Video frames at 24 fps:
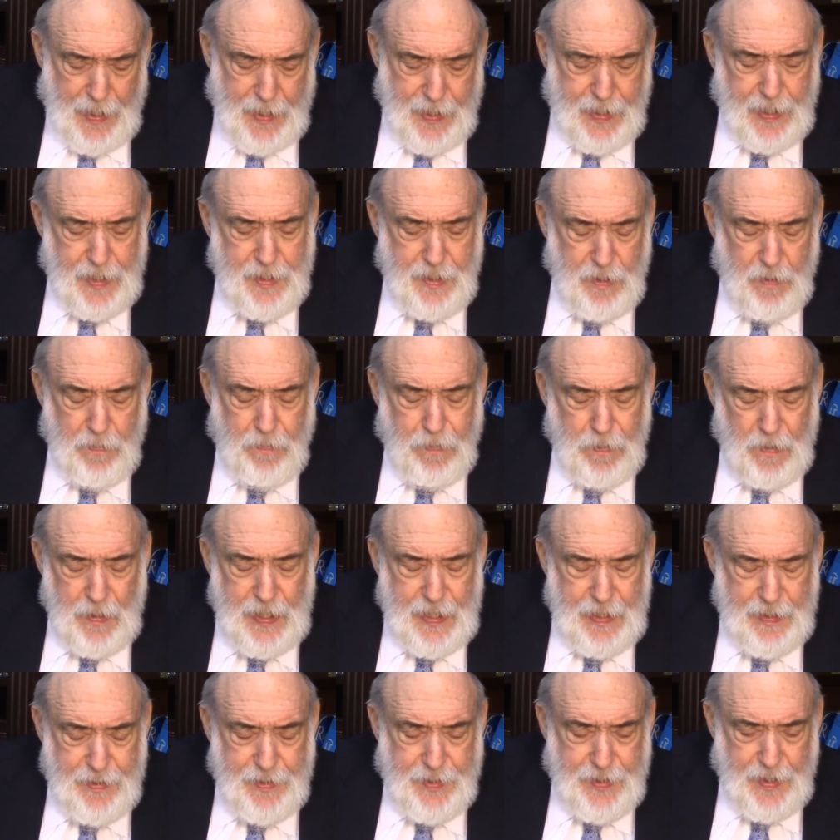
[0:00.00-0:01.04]
Can you
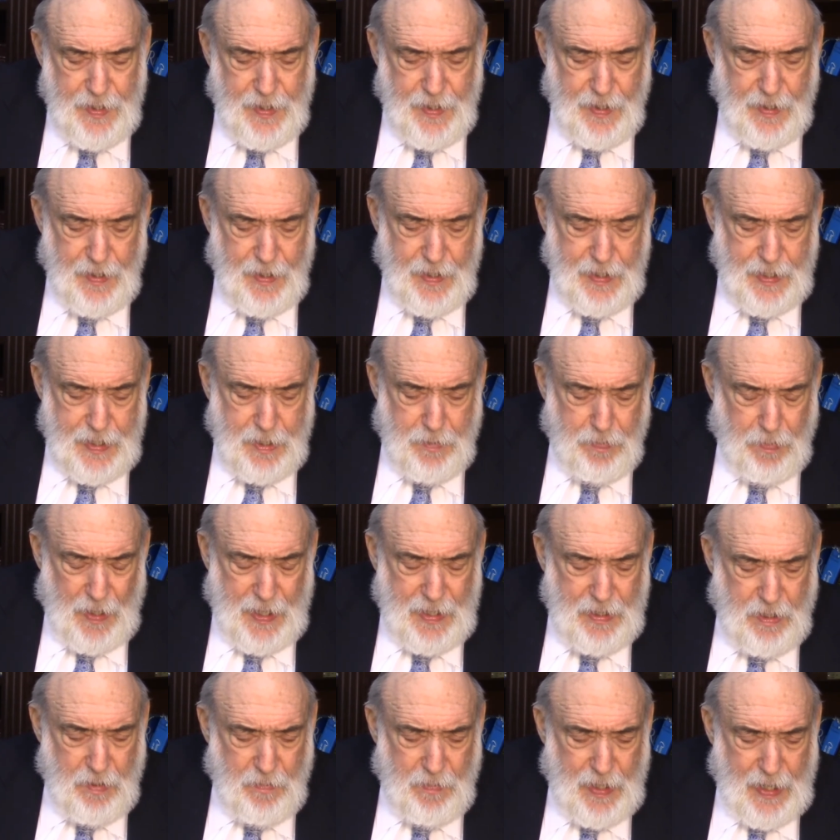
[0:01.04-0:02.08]
please
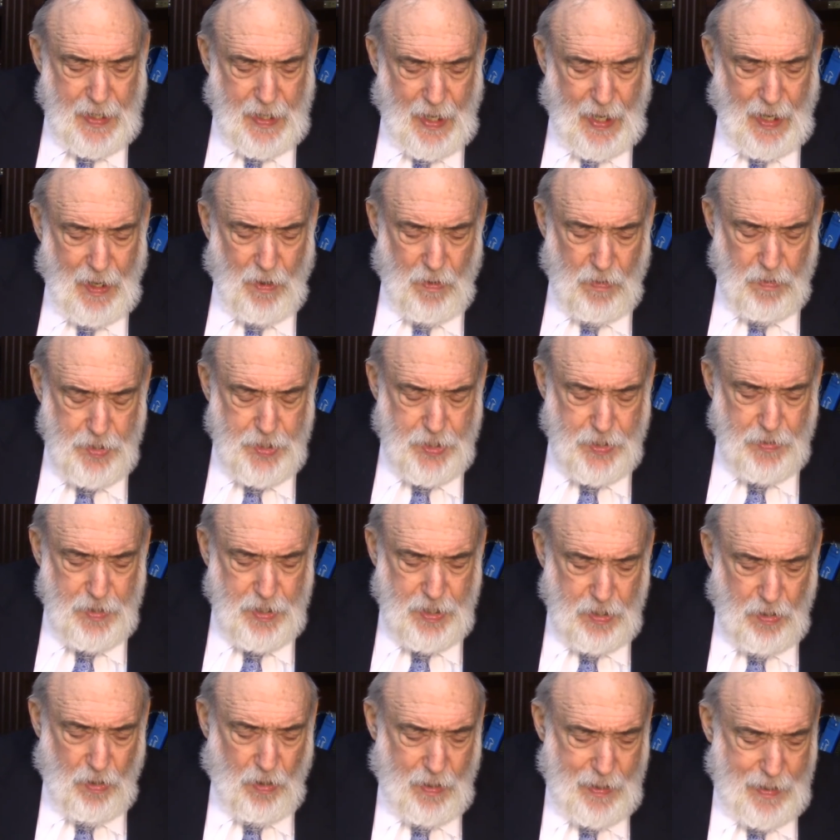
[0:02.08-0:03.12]
explain to me how
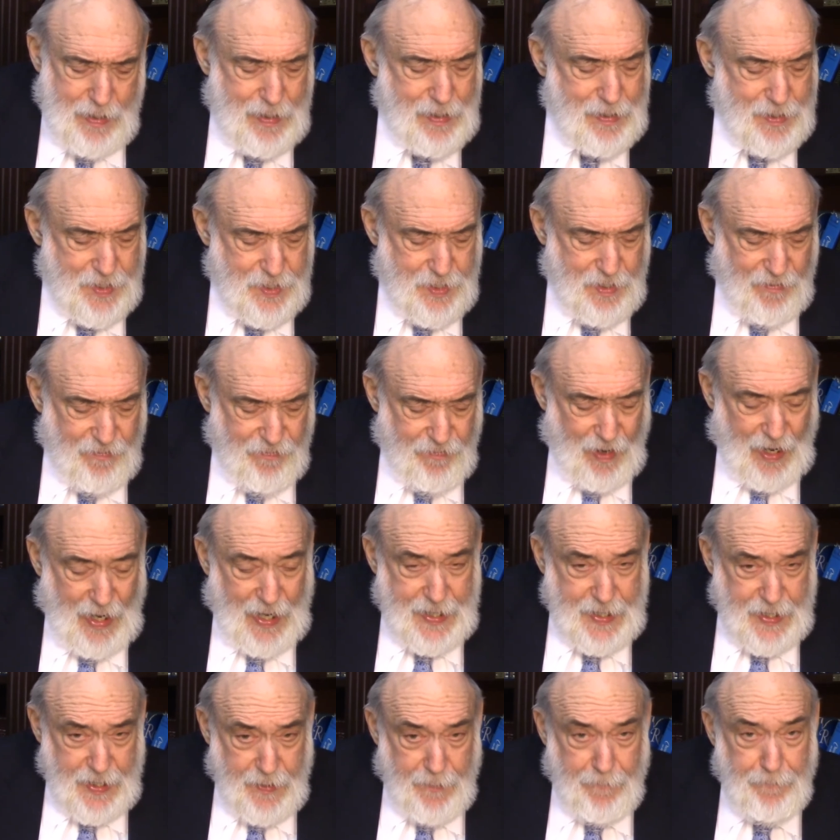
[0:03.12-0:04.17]
Jewish law is
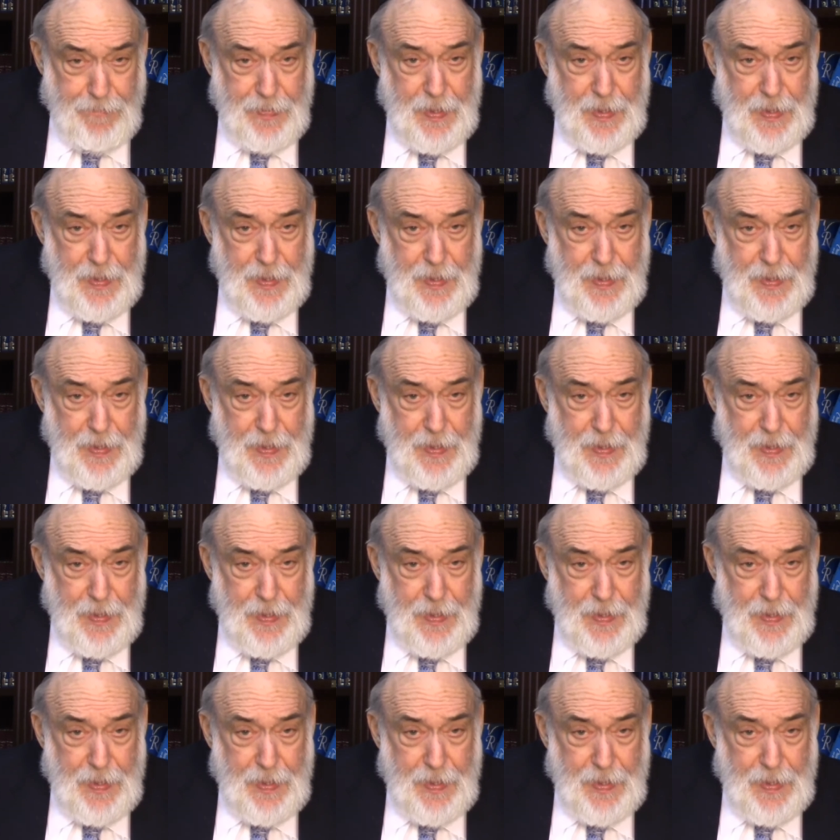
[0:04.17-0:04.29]
divided?